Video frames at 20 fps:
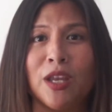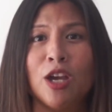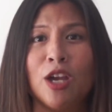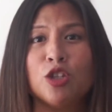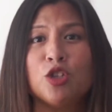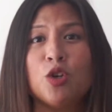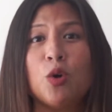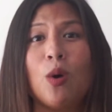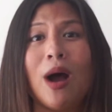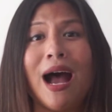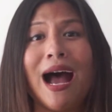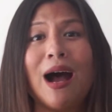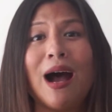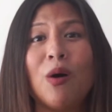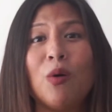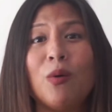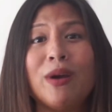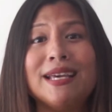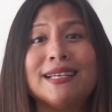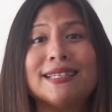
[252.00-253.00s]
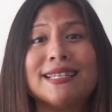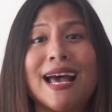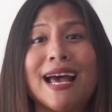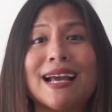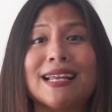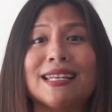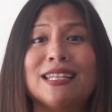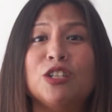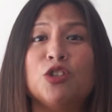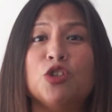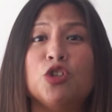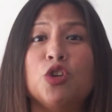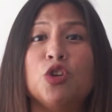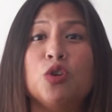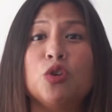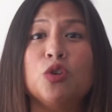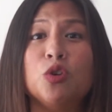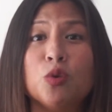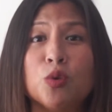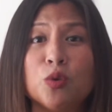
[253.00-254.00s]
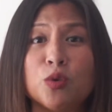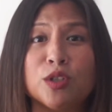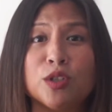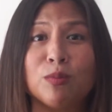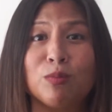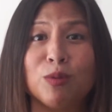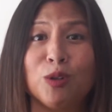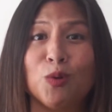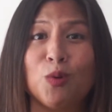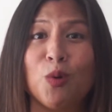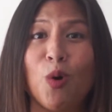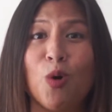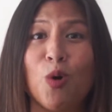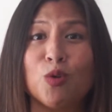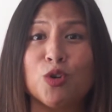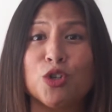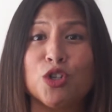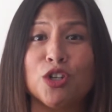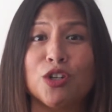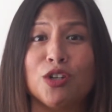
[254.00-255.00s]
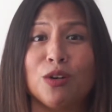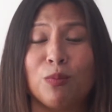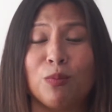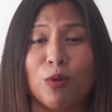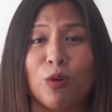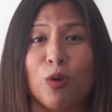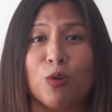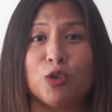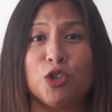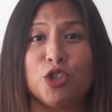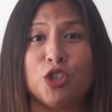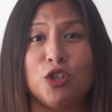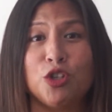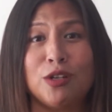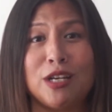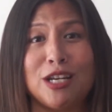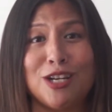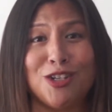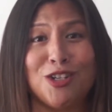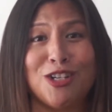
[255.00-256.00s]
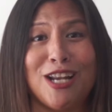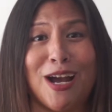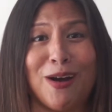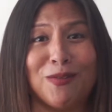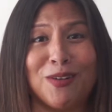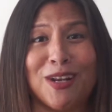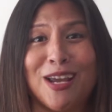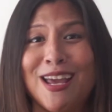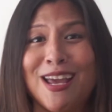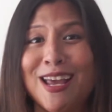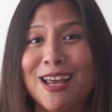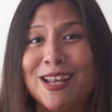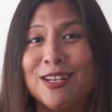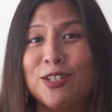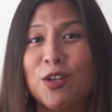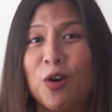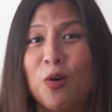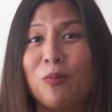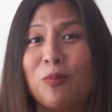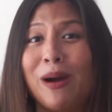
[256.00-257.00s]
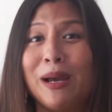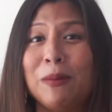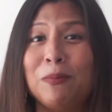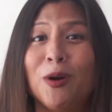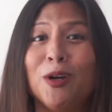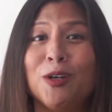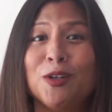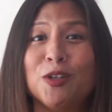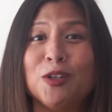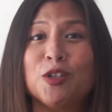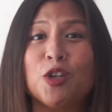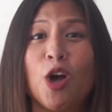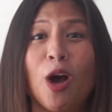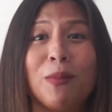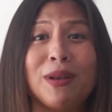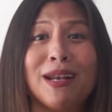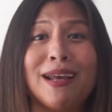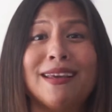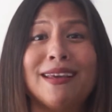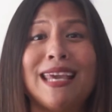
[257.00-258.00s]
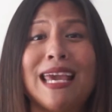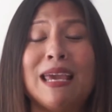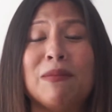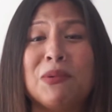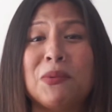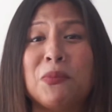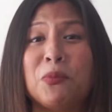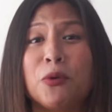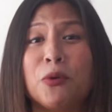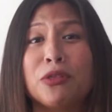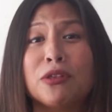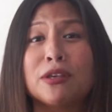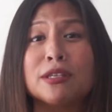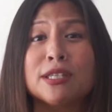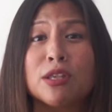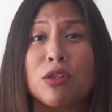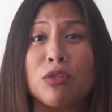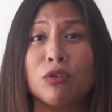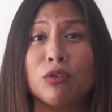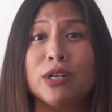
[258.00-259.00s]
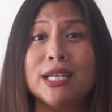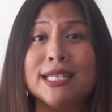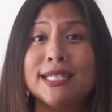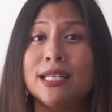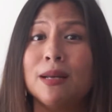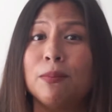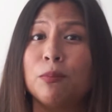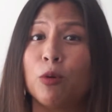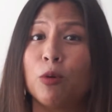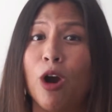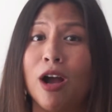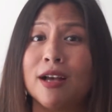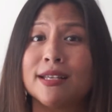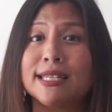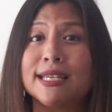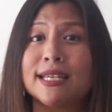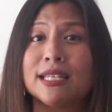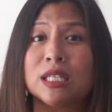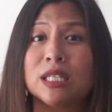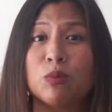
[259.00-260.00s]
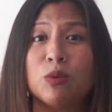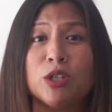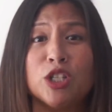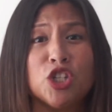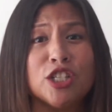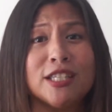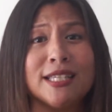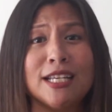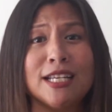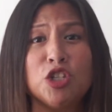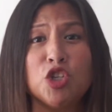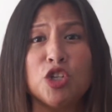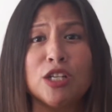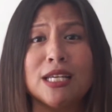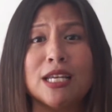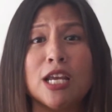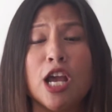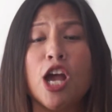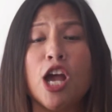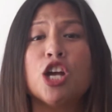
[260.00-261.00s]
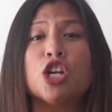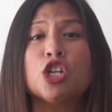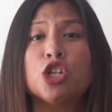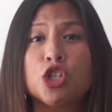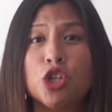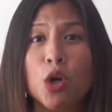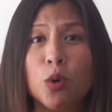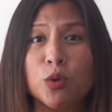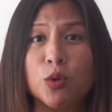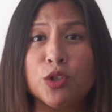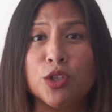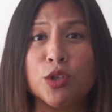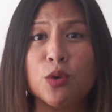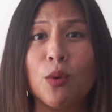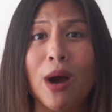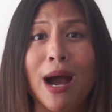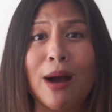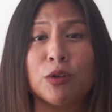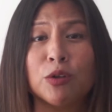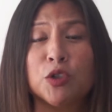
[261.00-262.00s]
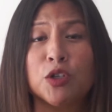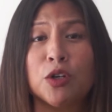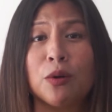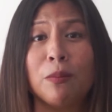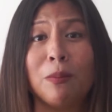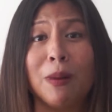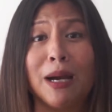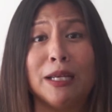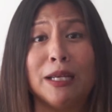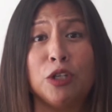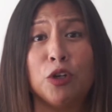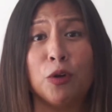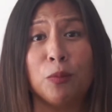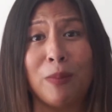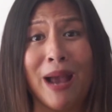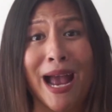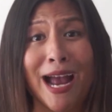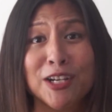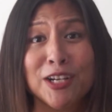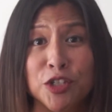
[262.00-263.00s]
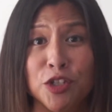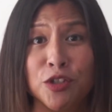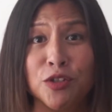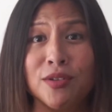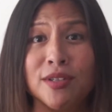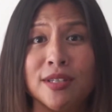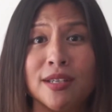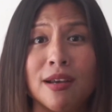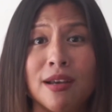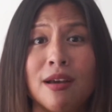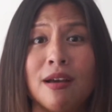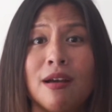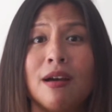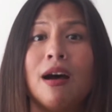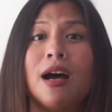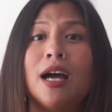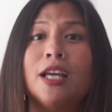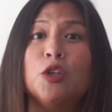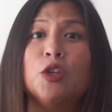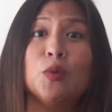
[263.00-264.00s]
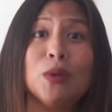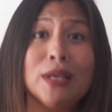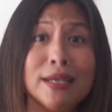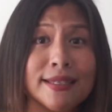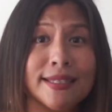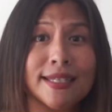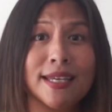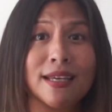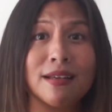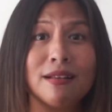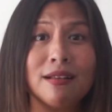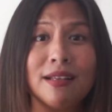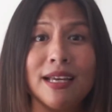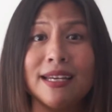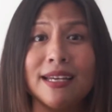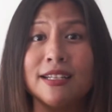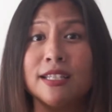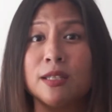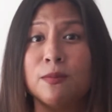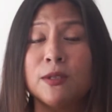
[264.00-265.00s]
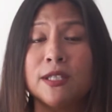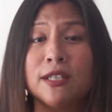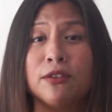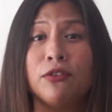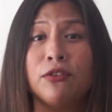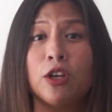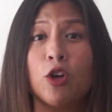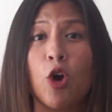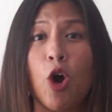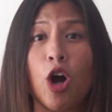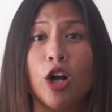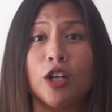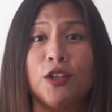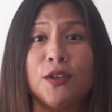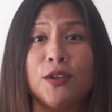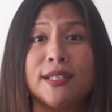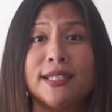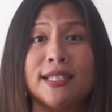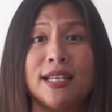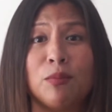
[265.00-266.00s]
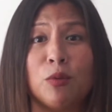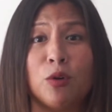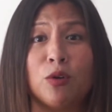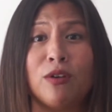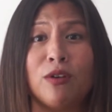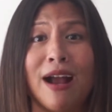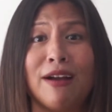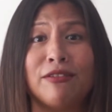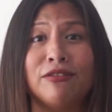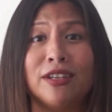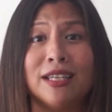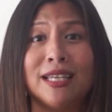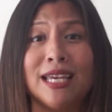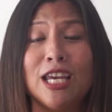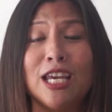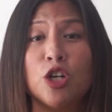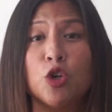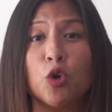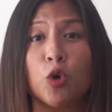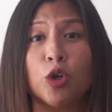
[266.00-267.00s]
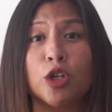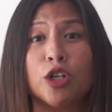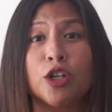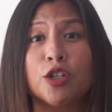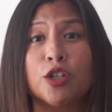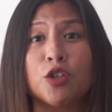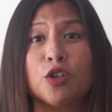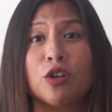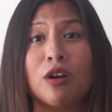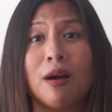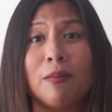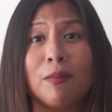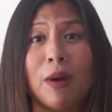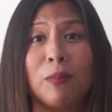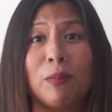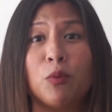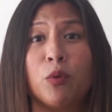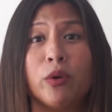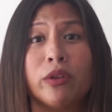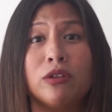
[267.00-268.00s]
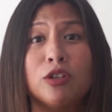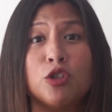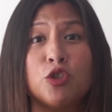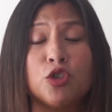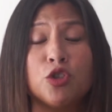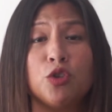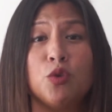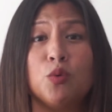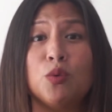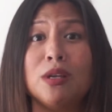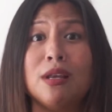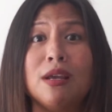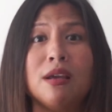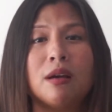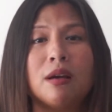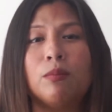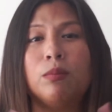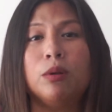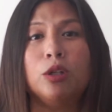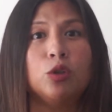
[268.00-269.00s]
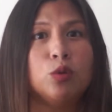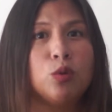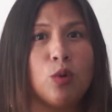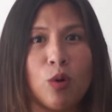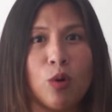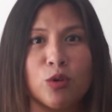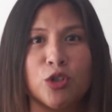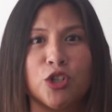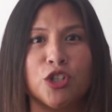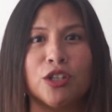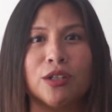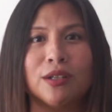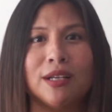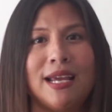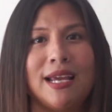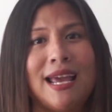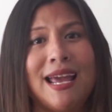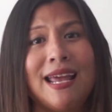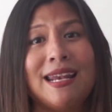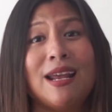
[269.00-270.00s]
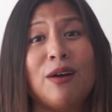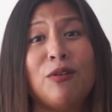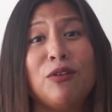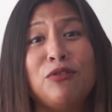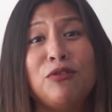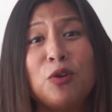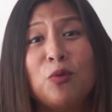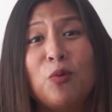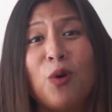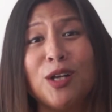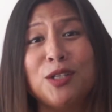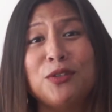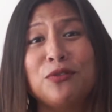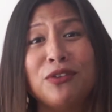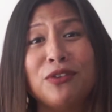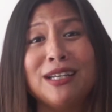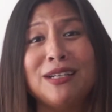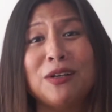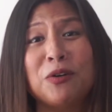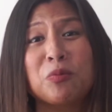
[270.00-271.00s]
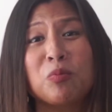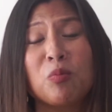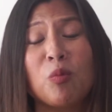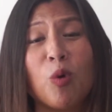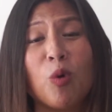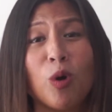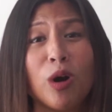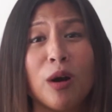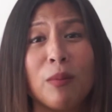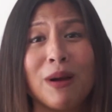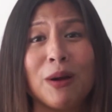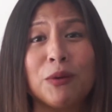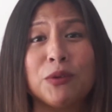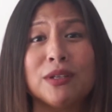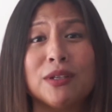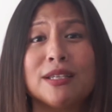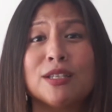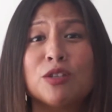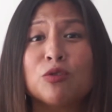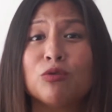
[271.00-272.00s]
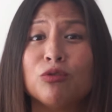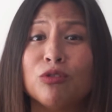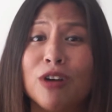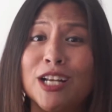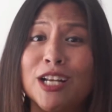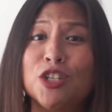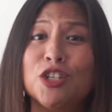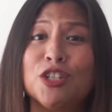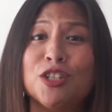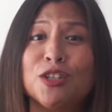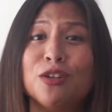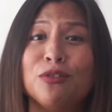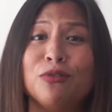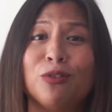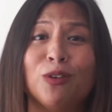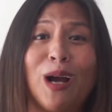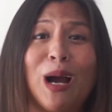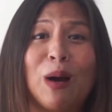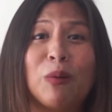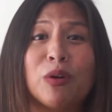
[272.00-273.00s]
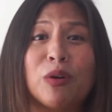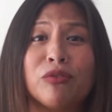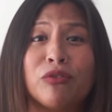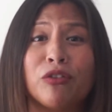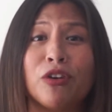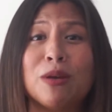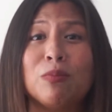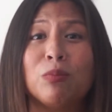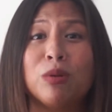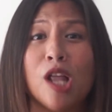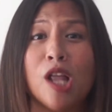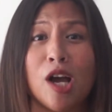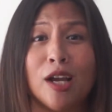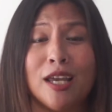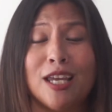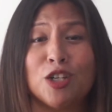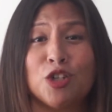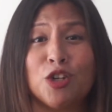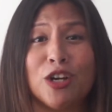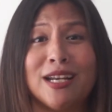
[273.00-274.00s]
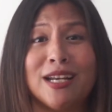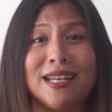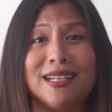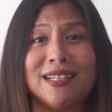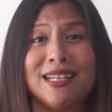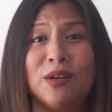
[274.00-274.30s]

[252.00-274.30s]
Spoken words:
So how exactly do you use the blue ocean approach to niche down? So my partner Tom and I came up with this 3-step process, which essentially shows you how to combine your passions, a unique skill, and a specific audience demographic in order to come up with this unique blue ocean. Now, if you want to find out more about this, register for our free blogging training.